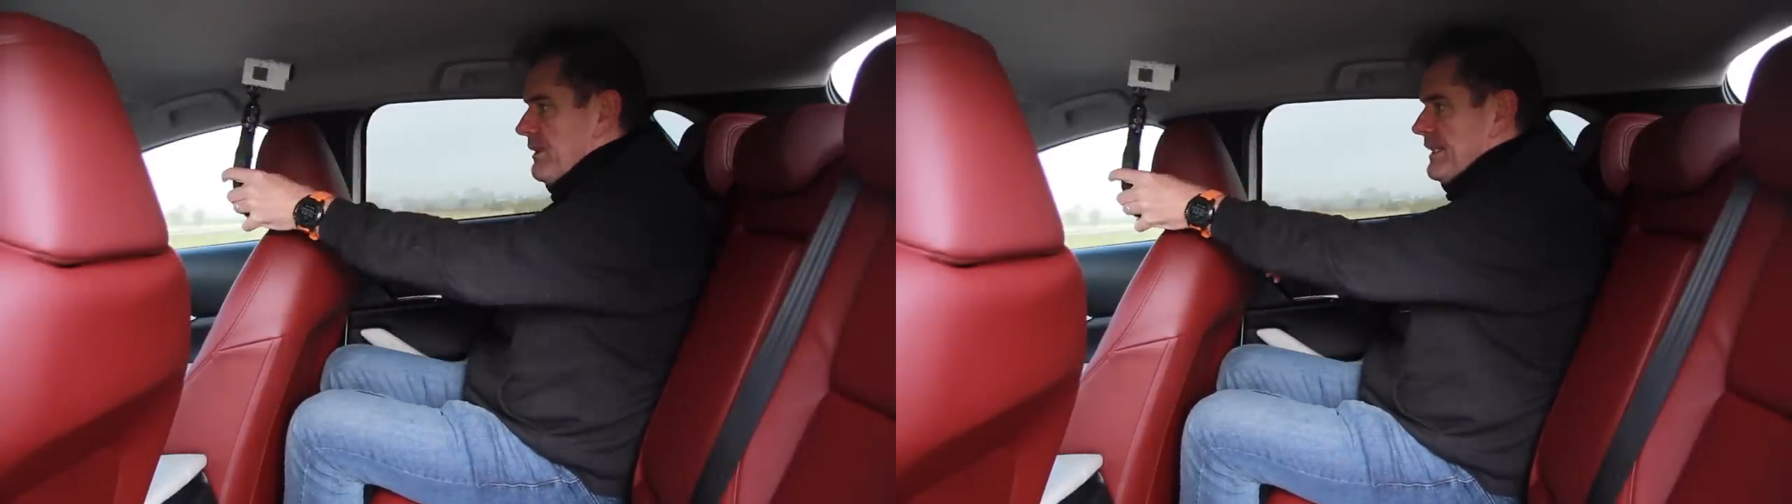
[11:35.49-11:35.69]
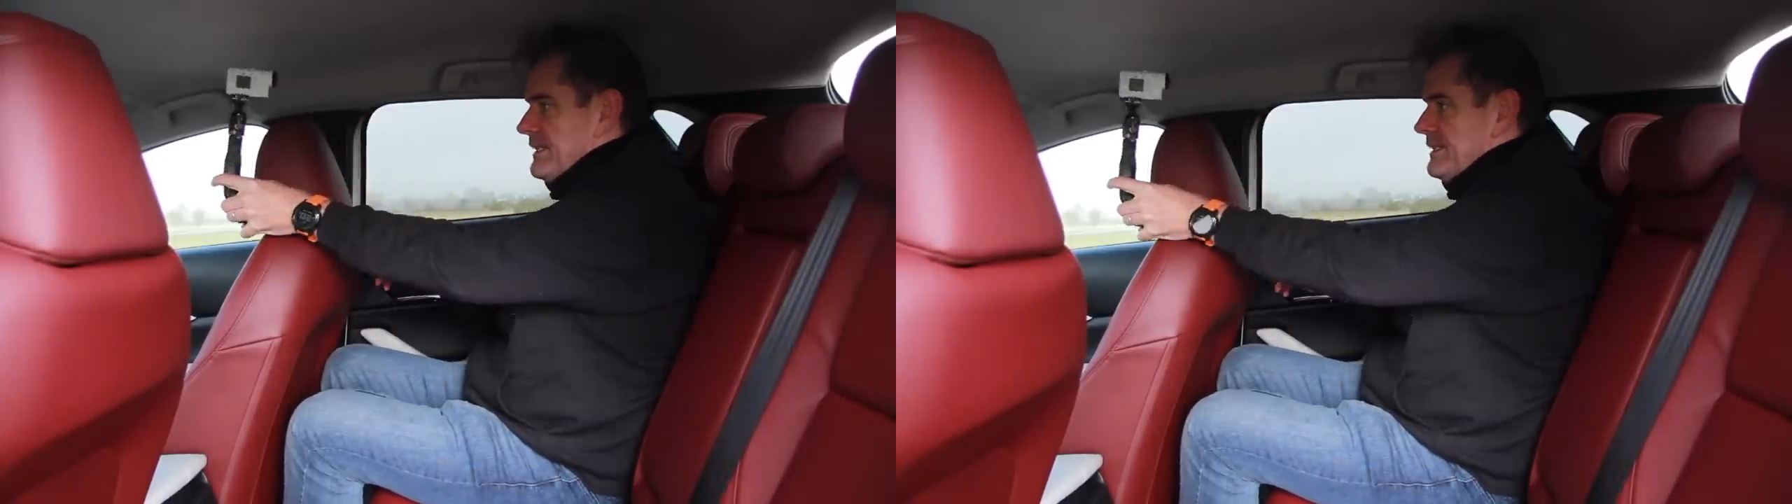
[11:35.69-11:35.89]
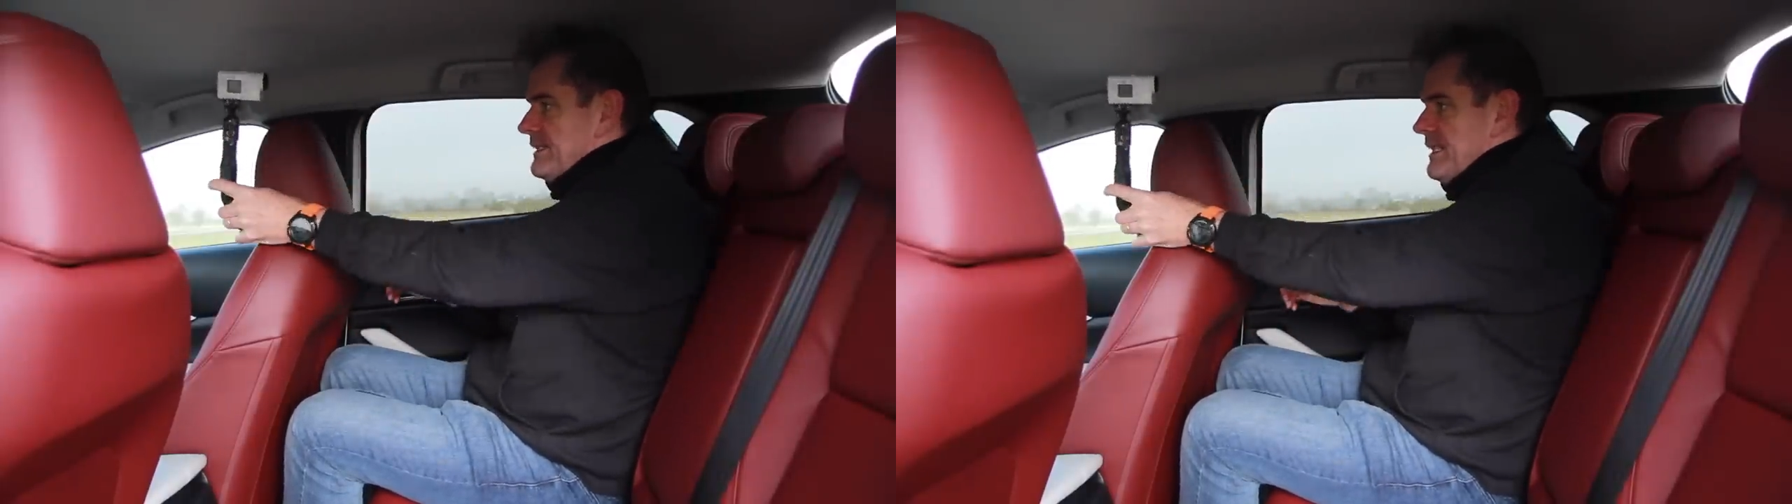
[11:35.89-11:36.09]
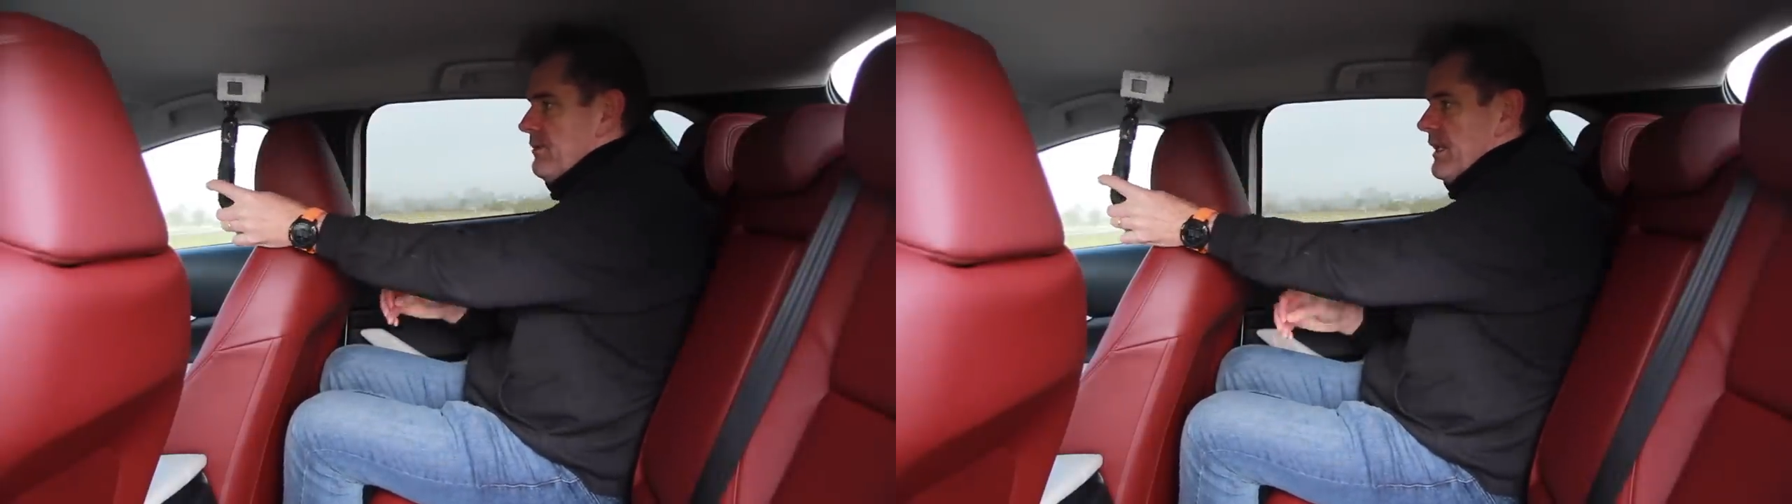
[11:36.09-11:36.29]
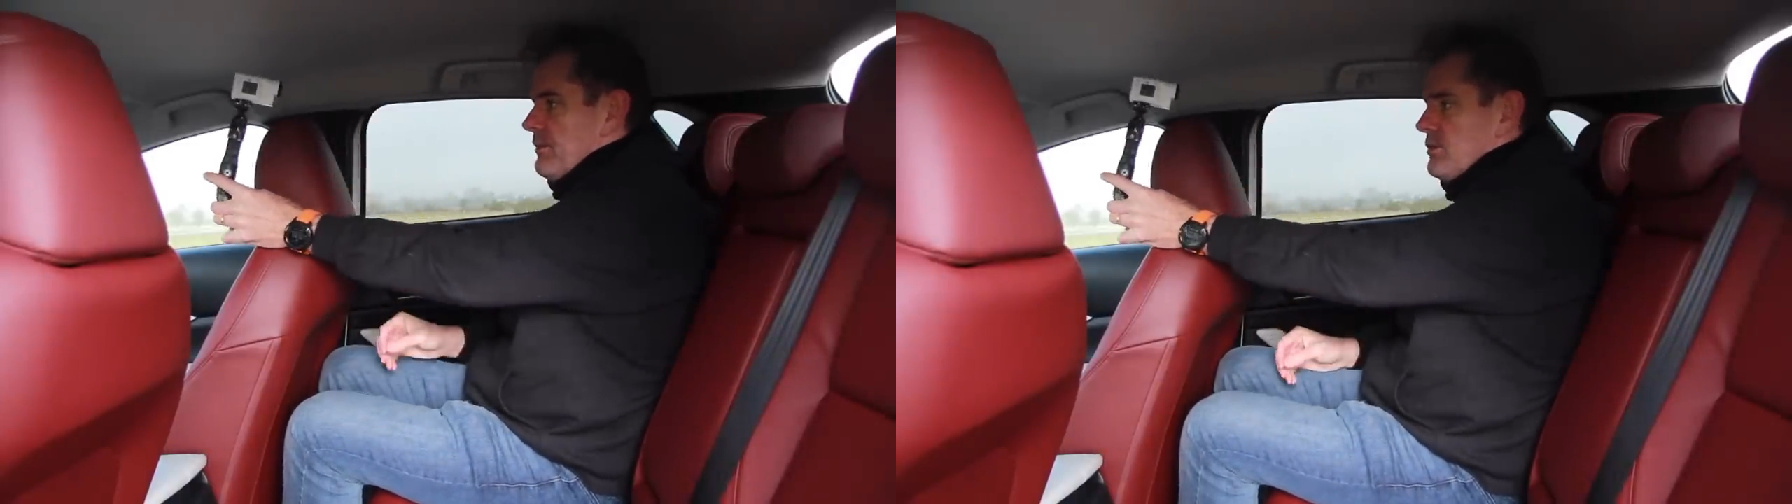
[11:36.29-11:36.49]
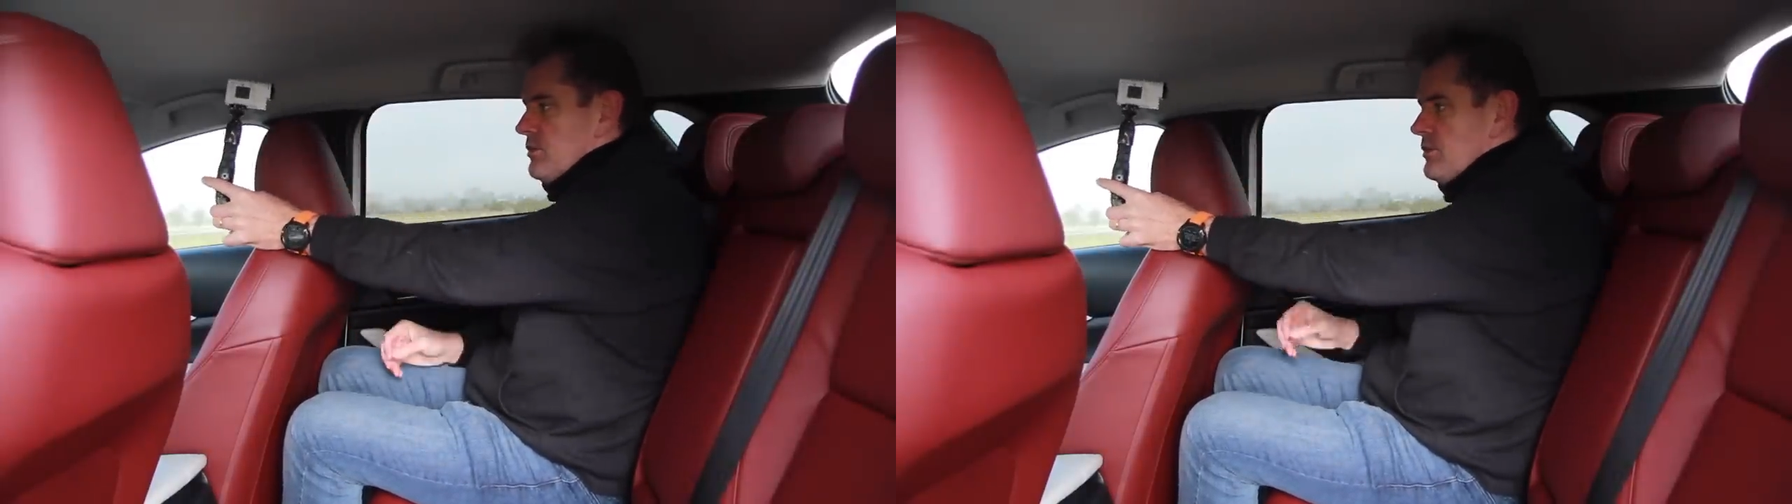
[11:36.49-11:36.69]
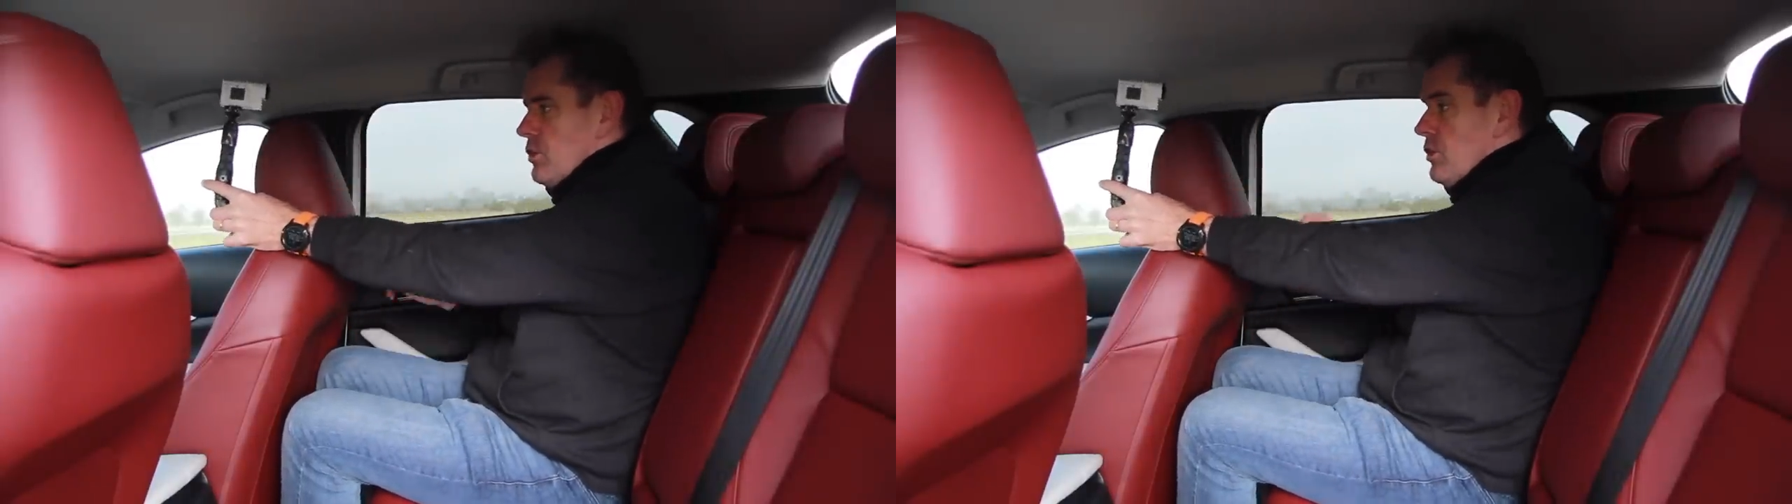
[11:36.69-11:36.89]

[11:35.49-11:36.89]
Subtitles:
way so you can see what I'm doing,